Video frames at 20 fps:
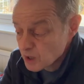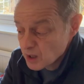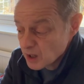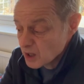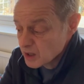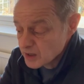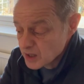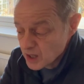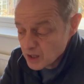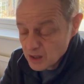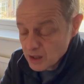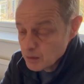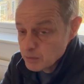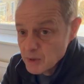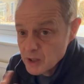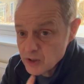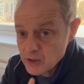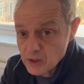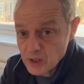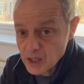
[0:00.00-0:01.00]
and then I
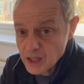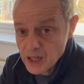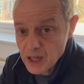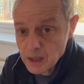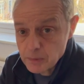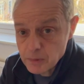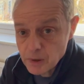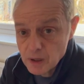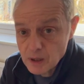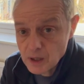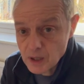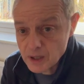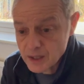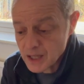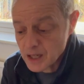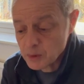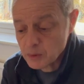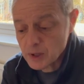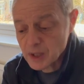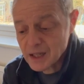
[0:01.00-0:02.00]
measure the gap, and
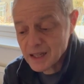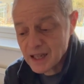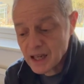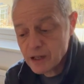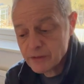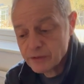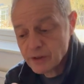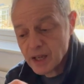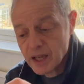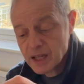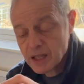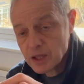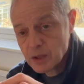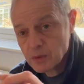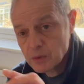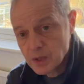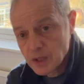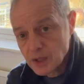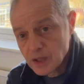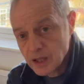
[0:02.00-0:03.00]
that will allow for
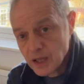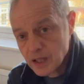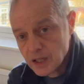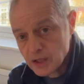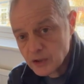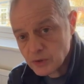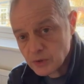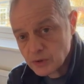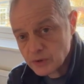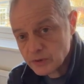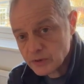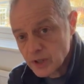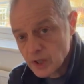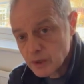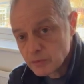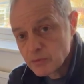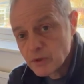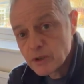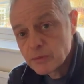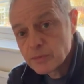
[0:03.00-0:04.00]
any sort of
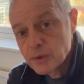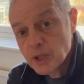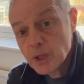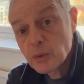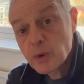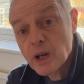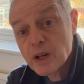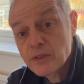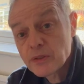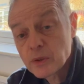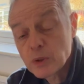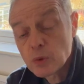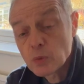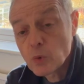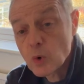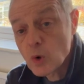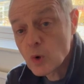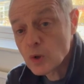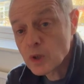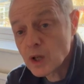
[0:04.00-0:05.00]
movement away from the
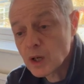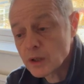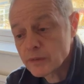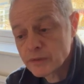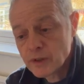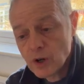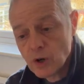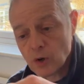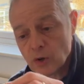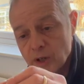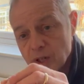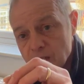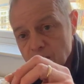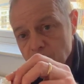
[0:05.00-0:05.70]
wall that I've got, or any